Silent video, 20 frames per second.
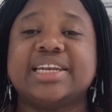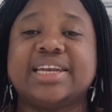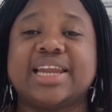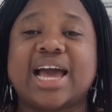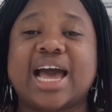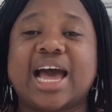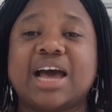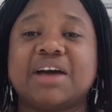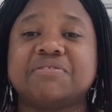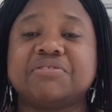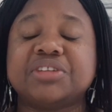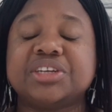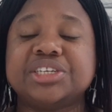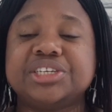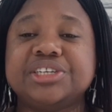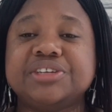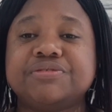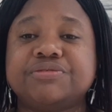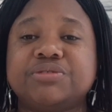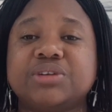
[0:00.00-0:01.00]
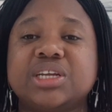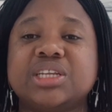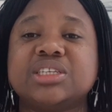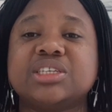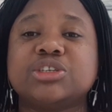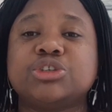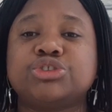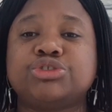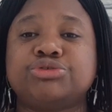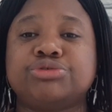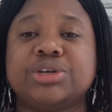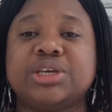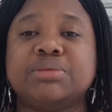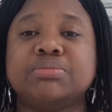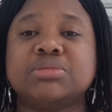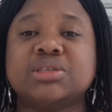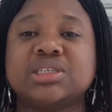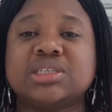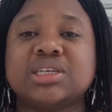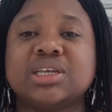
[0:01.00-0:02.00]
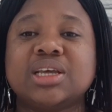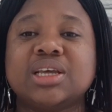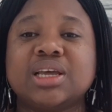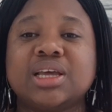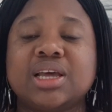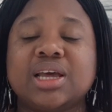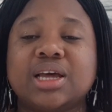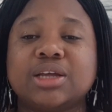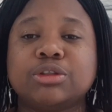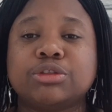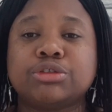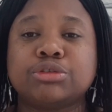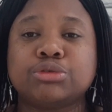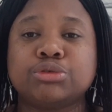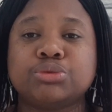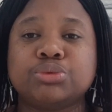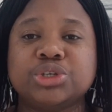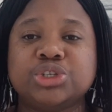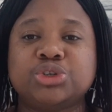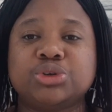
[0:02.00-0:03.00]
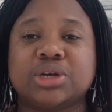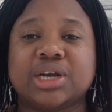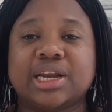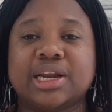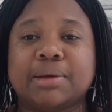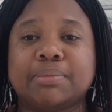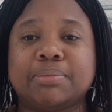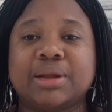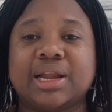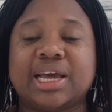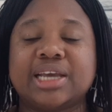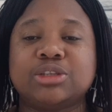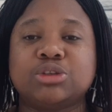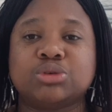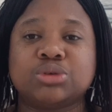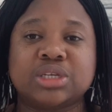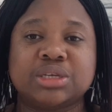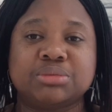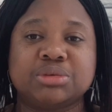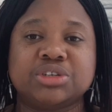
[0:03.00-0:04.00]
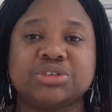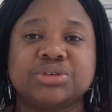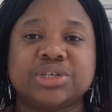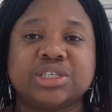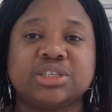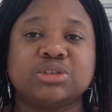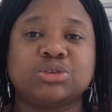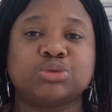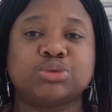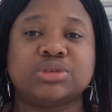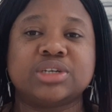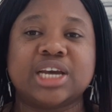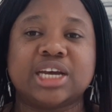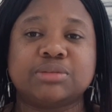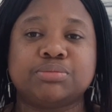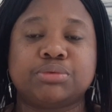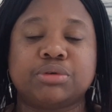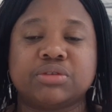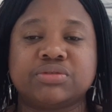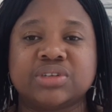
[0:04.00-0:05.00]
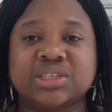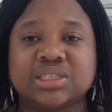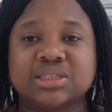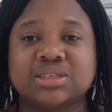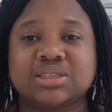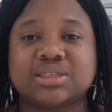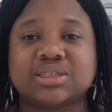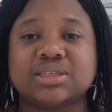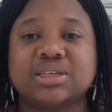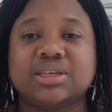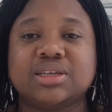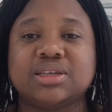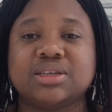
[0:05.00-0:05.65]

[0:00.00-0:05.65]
have different streams through which you can apply to immigrate to that province.